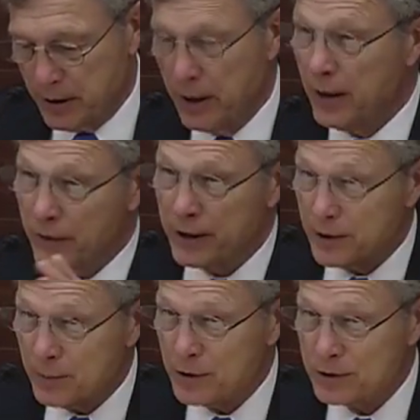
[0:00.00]
and
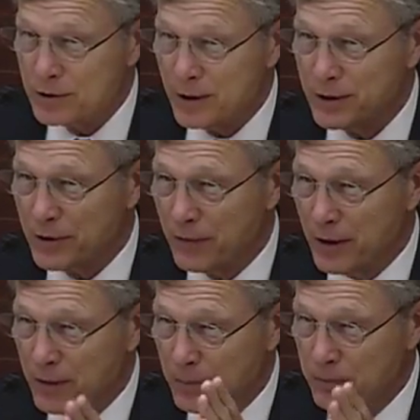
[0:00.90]
let me just say this, I've
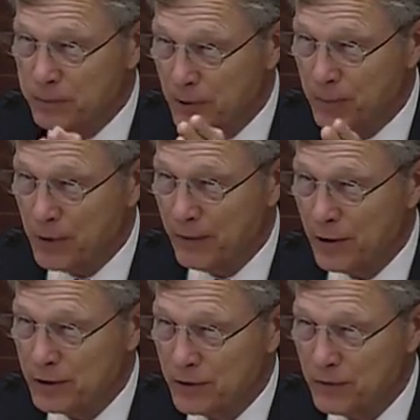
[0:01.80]
had the
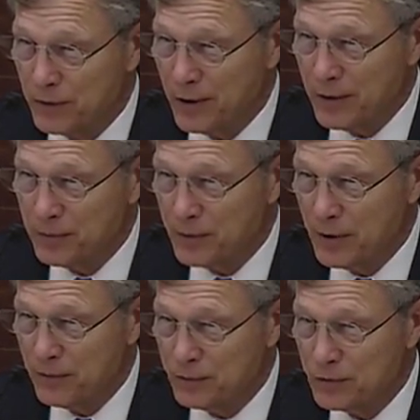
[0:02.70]
privilege
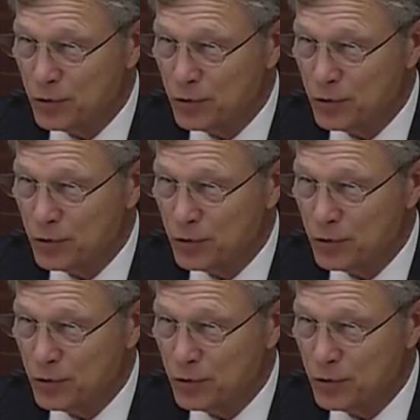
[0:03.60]
of